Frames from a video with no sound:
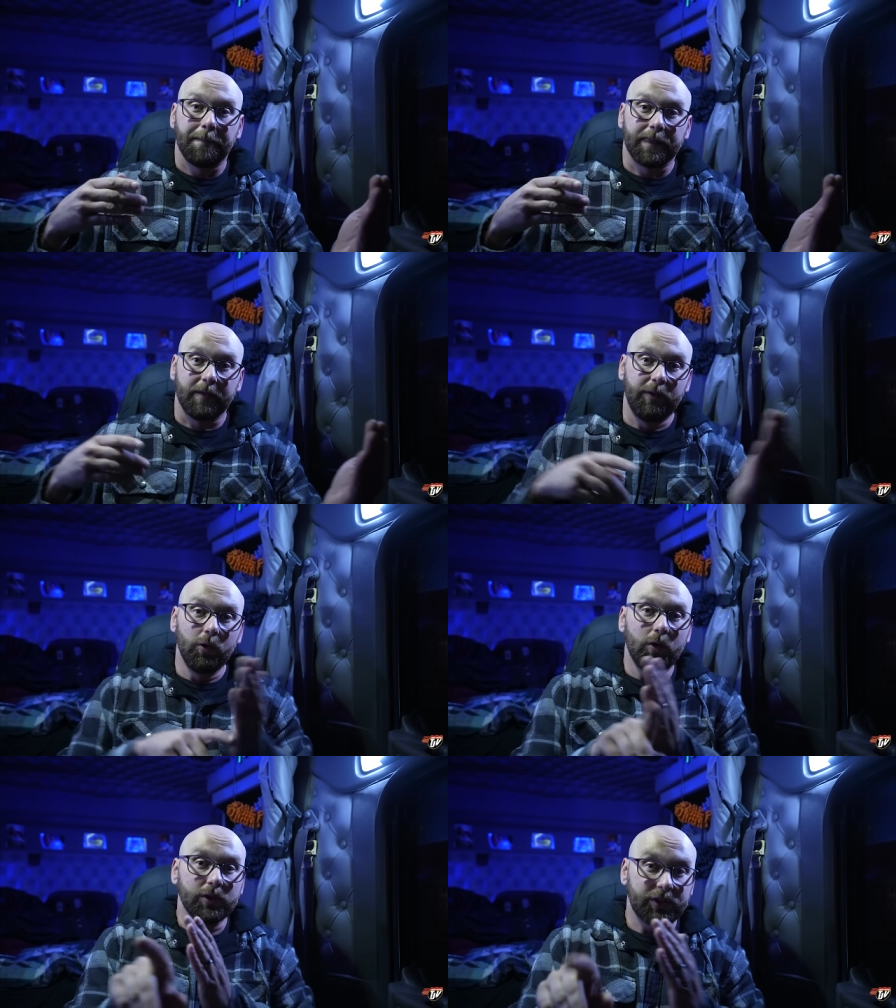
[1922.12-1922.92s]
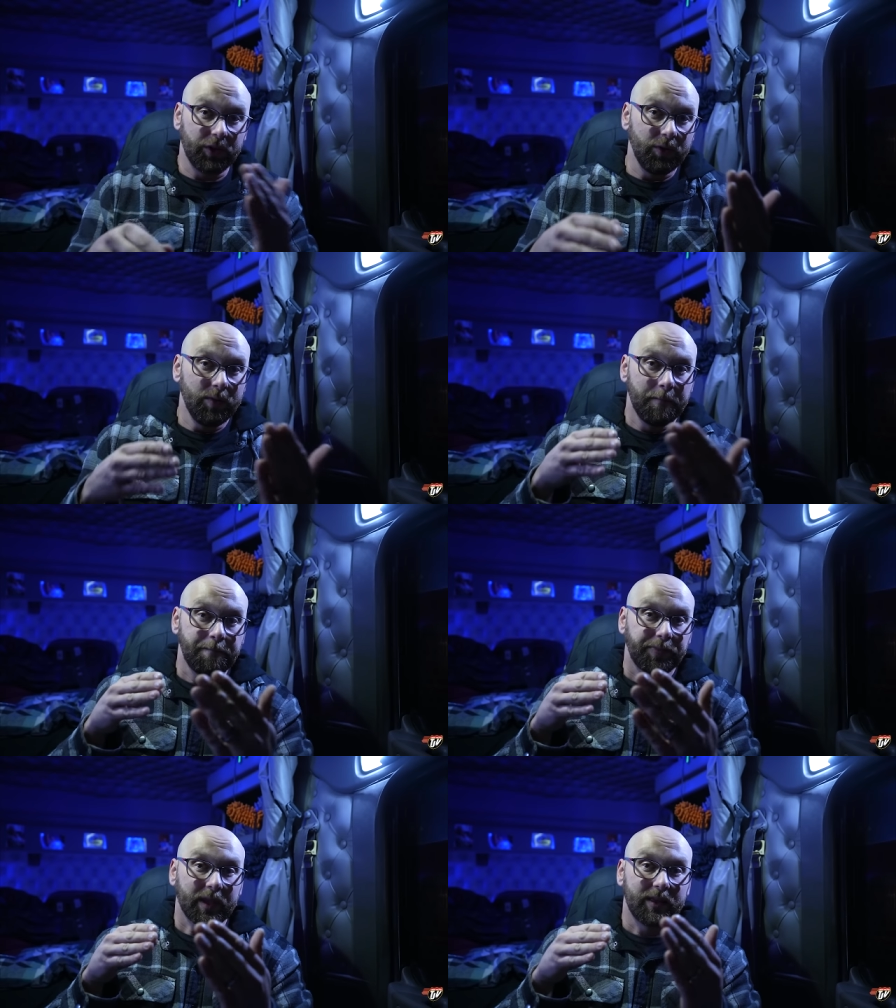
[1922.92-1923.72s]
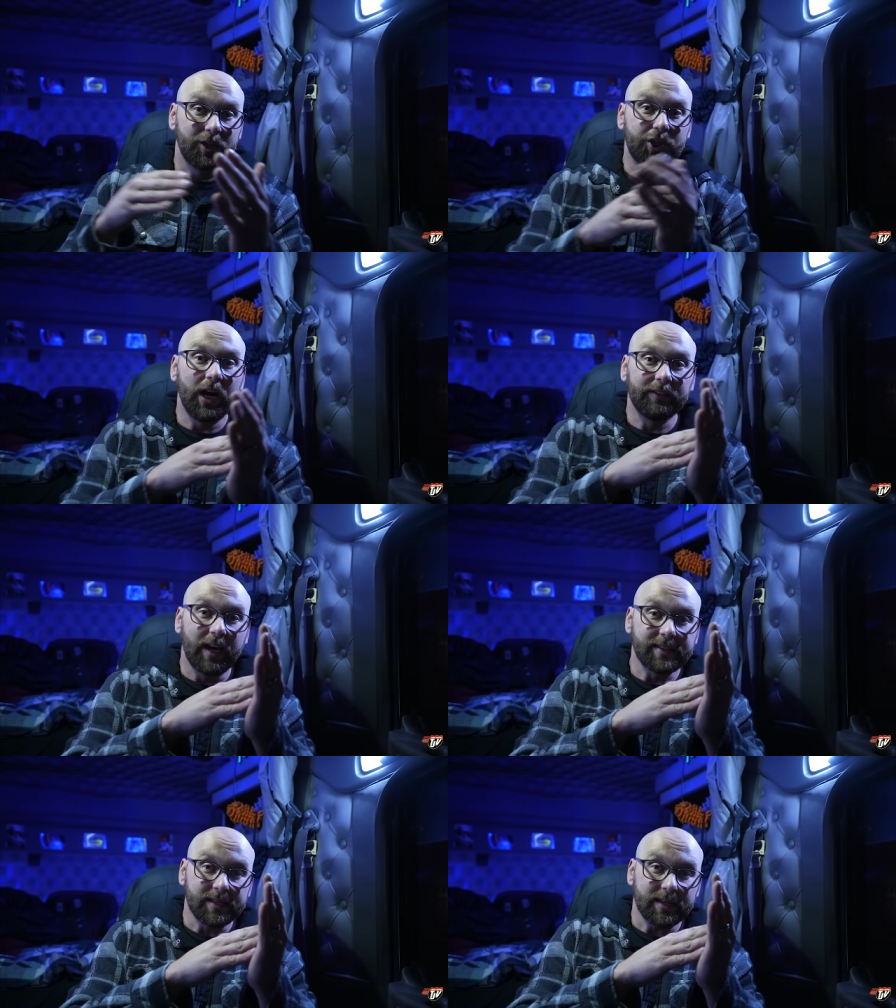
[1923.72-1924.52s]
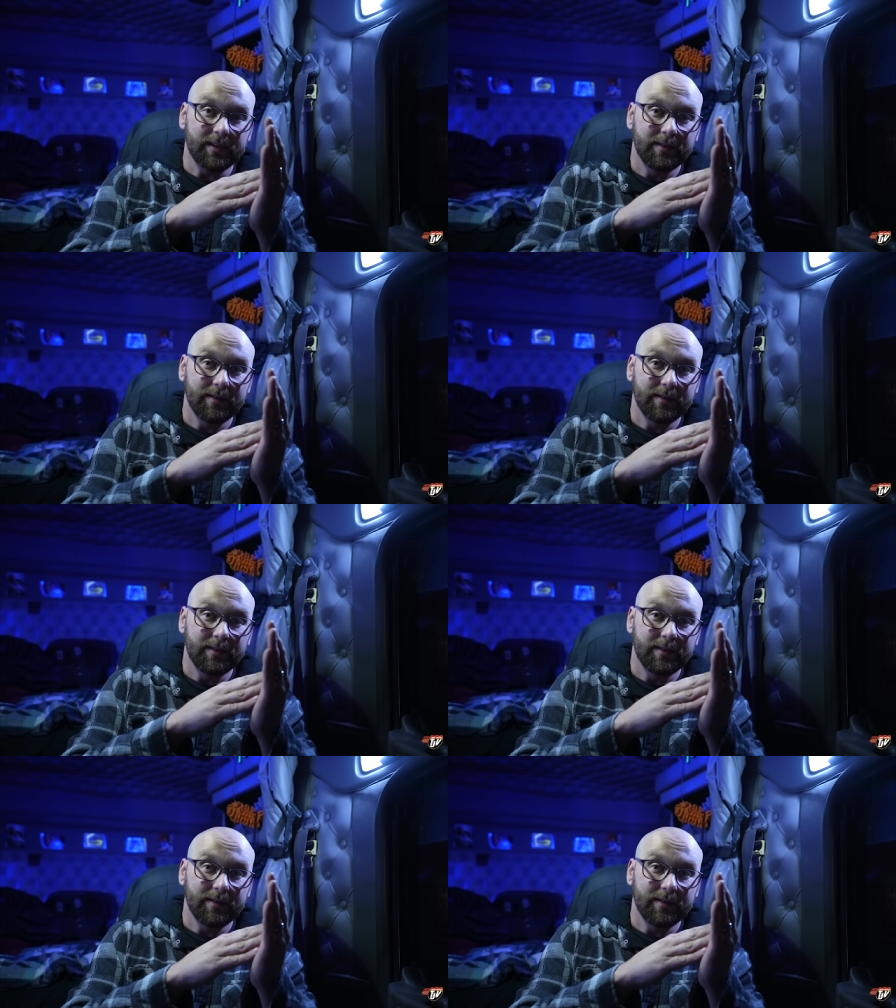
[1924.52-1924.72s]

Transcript: The fuel goes through, the gel doesn't.